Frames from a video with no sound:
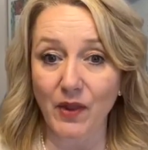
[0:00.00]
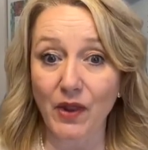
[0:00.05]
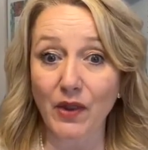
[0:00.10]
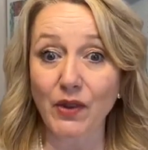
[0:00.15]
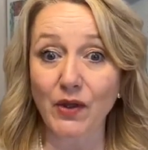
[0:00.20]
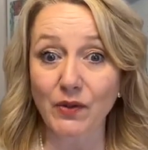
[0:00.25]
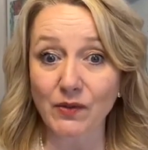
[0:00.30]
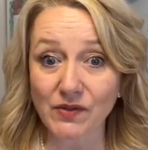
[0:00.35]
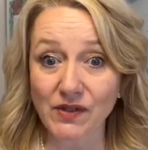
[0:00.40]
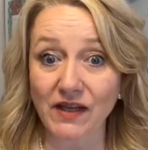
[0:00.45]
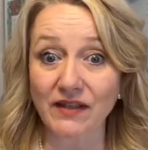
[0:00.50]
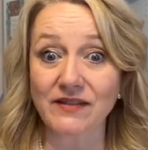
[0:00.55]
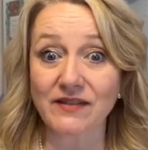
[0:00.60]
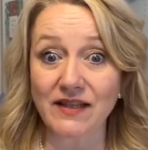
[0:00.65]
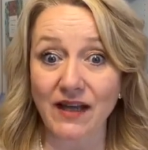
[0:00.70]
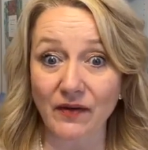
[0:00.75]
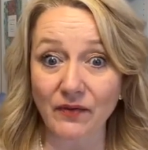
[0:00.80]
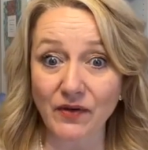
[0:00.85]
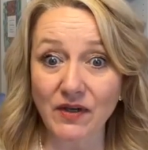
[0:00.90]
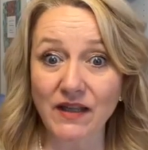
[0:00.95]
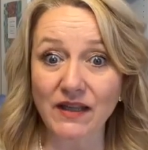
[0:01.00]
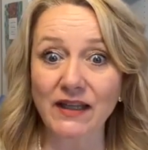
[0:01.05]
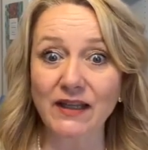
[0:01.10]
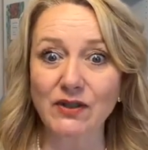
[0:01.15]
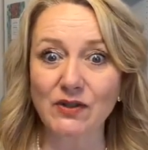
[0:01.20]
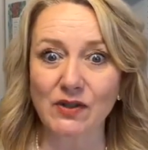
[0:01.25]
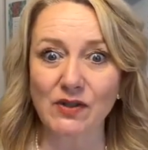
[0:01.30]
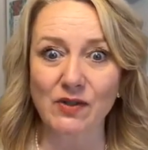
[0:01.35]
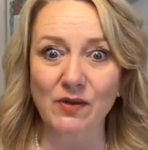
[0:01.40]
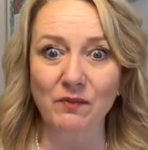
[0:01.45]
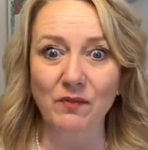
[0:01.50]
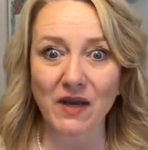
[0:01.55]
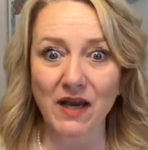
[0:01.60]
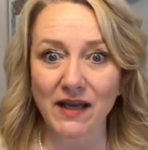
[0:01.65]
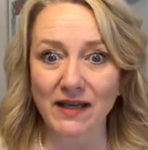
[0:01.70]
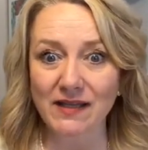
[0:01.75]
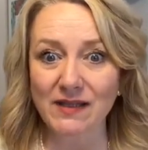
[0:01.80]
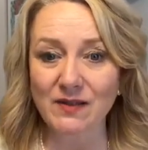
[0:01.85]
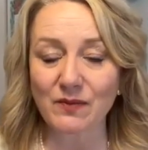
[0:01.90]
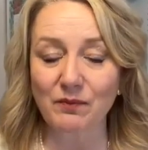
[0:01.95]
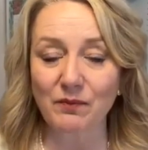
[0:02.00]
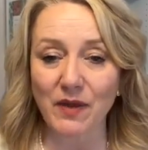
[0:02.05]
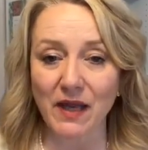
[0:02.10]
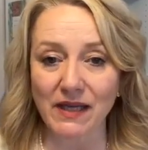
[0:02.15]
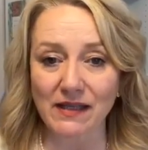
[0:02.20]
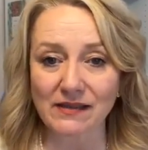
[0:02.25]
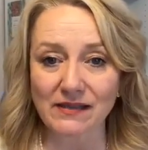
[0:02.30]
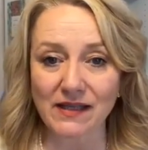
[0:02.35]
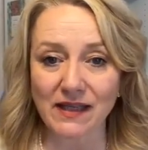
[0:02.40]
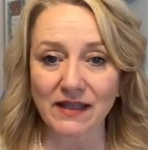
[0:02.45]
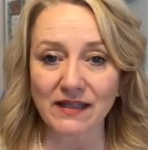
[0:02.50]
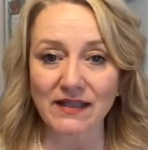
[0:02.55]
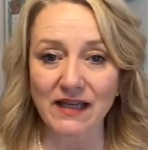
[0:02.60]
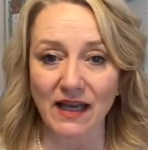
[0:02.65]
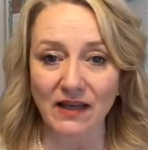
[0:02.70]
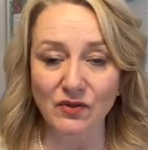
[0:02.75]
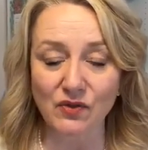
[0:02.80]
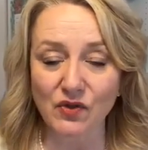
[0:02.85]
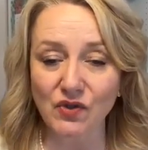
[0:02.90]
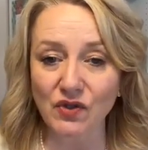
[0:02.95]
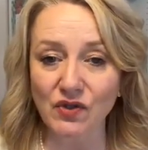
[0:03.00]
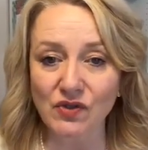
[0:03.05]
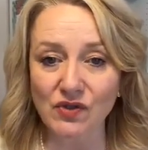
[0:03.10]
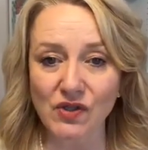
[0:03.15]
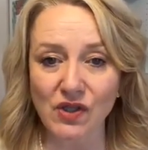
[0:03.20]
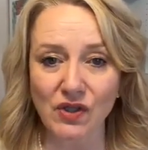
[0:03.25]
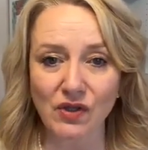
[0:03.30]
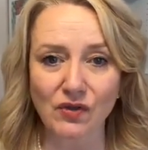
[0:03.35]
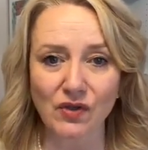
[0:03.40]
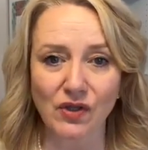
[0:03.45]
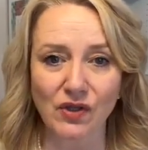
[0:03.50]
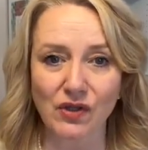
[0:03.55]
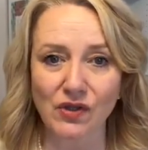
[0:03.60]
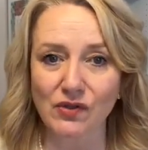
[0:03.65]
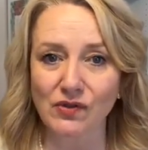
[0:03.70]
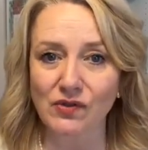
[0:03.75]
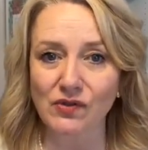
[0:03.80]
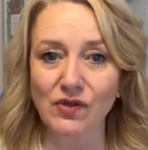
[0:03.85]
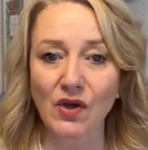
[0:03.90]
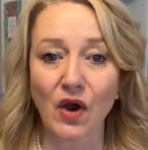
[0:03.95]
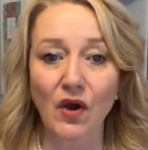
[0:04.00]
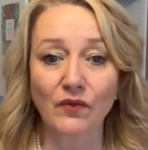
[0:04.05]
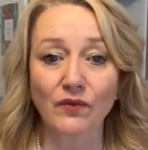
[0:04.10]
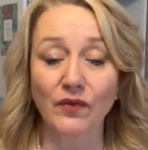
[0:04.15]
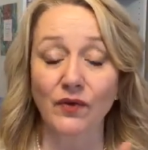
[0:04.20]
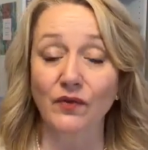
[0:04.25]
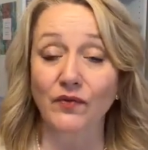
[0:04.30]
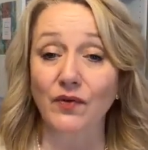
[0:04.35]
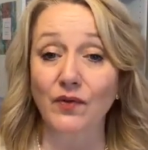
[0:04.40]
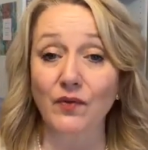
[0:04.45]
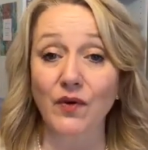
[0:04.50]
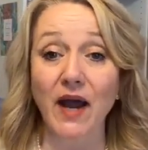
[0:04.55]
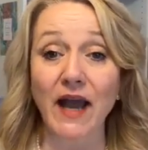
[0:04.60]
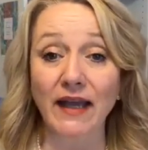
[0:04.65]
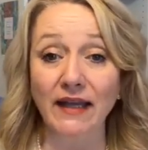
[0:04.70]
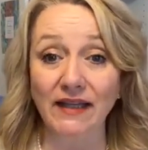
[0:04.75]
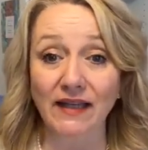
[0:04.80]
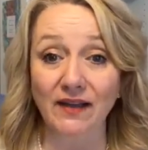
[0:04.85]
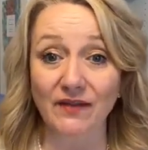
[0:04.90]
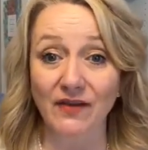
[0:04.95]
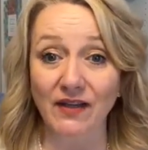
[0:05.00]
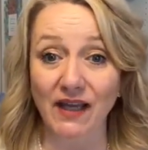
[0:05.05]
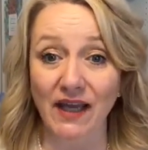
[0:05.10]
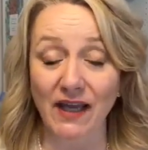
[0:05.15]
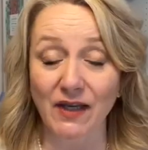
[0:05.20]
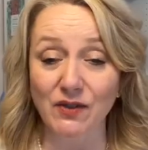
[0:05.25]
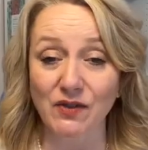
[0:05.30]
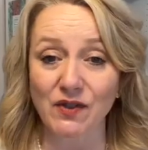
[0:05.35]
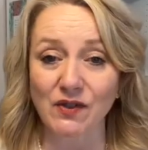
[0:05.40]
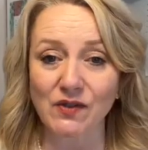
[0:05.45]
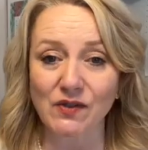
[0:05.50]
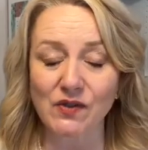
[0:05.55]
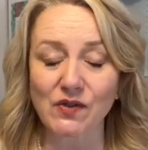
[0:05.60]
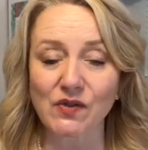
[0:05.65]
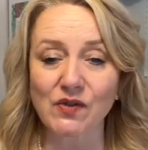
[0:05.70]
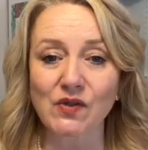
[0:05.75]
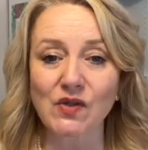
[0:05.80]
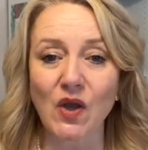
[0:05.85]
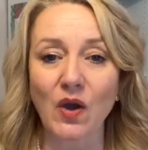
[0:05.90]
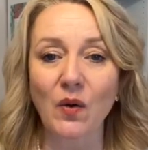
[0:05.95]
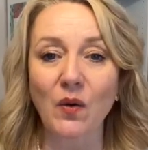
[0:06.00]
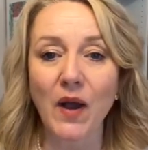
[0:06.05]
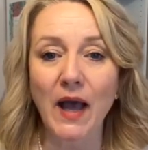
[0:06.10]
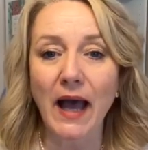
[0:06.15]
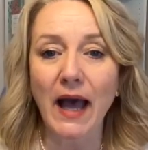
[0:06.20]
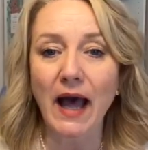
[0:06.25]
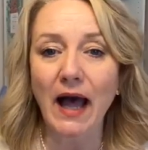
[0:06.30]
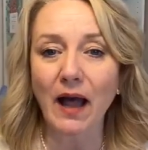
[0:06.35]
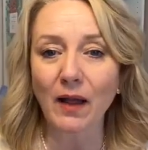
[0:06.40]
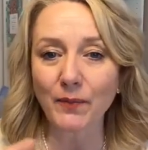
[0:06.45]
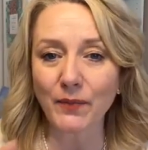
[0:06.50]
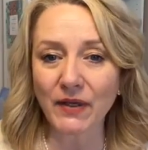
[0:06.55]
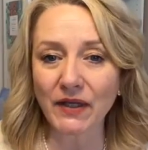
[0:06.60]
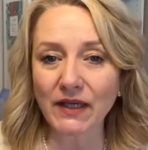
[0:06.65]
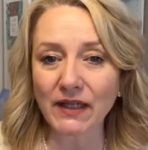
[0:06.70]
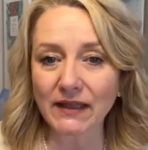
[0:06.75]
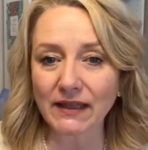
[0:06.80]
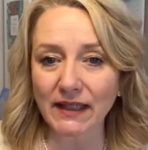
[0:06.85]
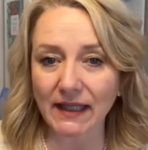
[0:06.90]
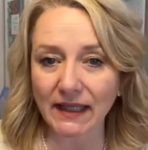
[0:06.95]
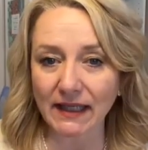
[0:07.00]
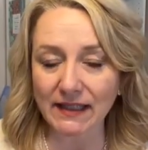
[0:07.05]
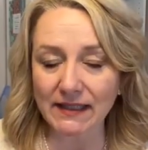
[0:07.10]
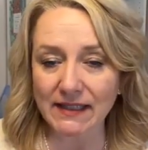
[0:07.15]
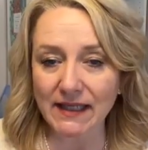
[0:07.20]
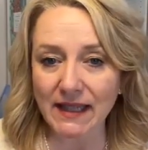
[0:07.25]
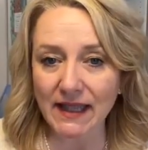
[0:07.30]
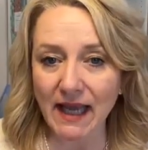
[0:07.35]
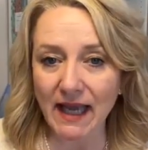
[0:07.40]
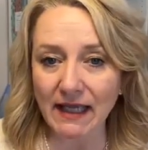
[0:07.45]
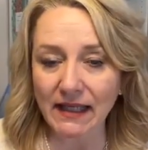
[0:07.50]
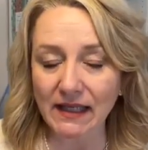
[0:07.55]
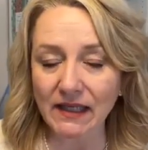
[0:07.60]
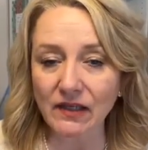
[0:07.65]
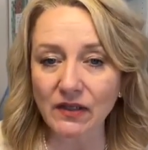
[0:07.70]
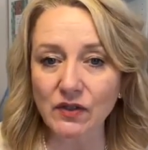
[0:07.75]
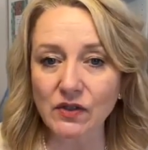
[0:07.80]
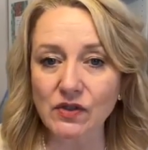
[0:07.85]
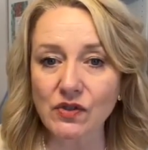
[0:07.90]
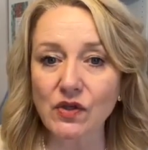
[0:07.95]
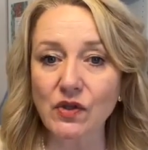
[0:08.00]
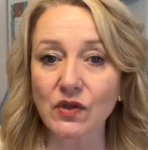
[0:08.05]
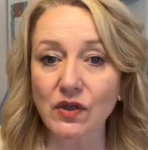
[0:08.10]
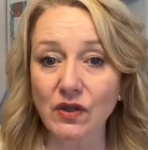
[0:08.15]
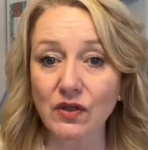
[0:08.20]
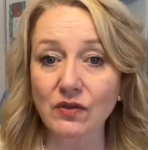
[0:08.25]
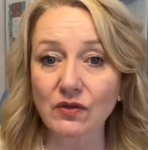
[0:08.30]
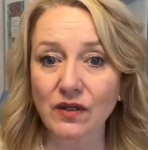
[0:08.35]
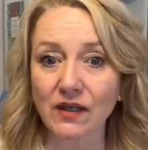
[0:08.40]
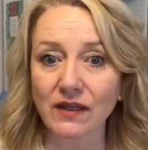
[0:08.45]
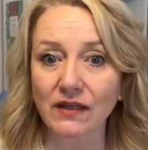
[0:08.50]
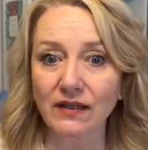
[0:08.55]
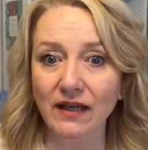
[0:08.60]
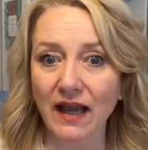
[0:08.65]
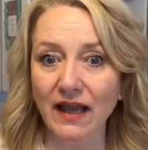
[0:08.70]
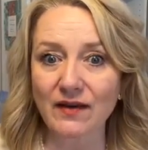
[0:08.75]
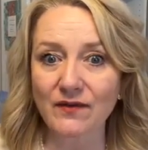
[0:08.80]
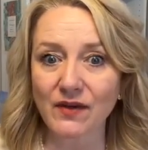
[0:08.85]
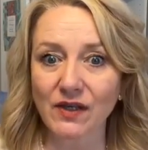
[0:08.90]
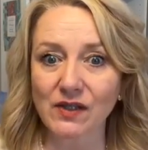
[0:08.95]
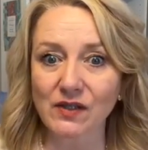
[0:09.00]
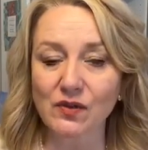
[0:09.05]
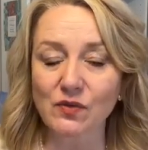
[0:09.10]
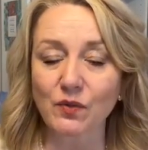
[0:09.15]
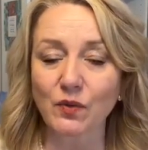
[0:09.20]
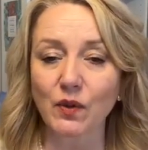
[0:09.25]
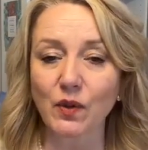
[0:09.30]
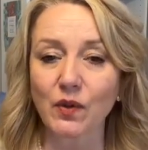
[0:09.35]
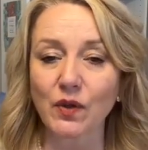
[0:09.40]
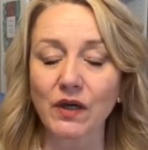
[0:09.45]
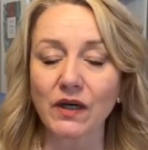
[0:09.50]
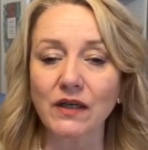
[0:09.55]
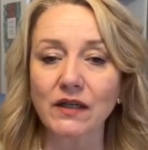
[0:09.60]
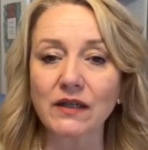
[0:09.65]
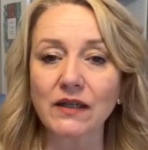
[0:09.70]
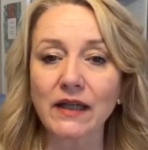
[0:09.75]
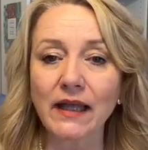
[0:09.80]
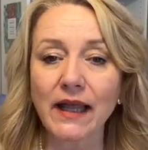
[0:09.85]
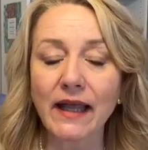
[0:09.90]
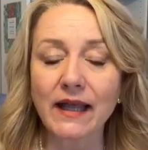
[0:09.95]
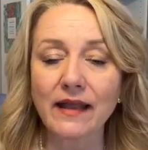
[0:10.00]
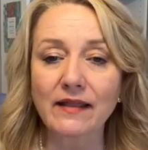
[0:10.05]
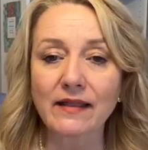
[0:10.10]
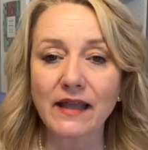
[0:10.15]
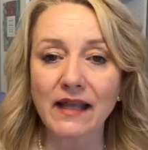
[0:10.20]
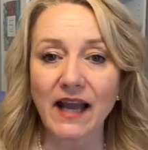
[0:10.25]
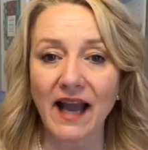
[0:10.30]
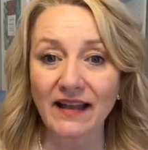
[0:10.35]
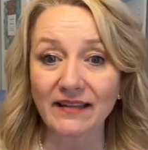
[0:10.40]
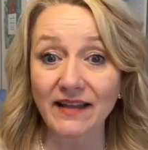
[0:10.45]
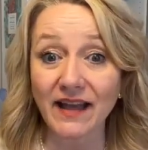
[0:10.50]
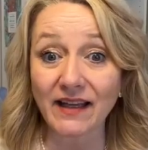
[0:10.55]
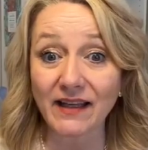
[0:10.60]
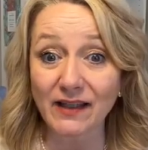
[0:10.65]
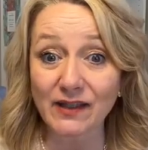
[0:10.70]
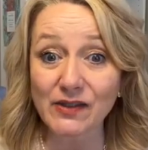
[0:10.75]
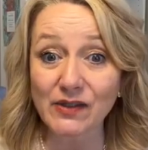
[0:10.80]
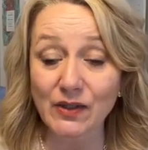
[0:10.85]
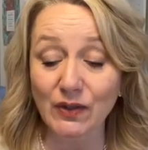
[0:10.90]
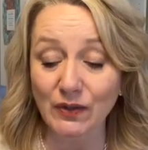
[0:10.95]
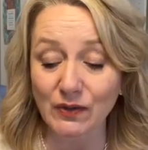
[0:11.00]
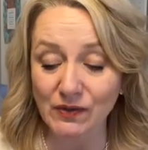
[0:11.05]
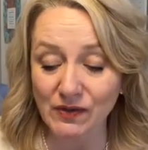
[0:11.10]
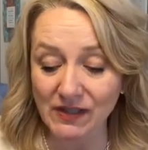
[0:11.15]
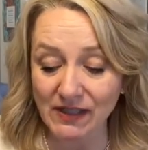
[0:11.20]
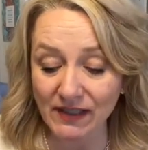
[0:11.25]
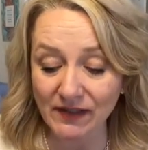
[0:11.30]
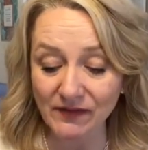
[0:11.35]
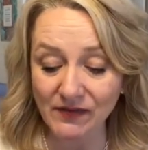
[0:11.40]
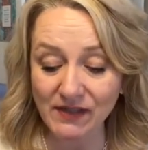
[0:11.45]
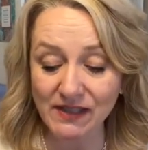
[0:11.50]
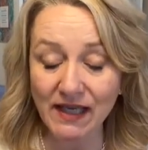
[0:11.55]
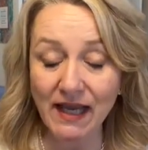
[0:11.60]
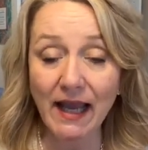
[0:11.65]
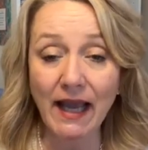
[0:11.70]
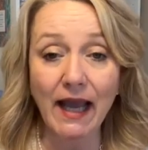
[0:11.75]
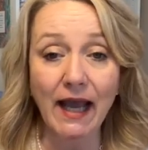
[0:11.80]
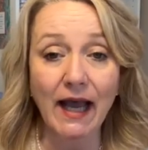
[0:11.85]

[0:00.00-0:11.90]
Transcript: Those are definitely just some nice basic textures that you could use for a variety of occasions. So I'll put a link to that here so that you can kind of explore the online exclusives.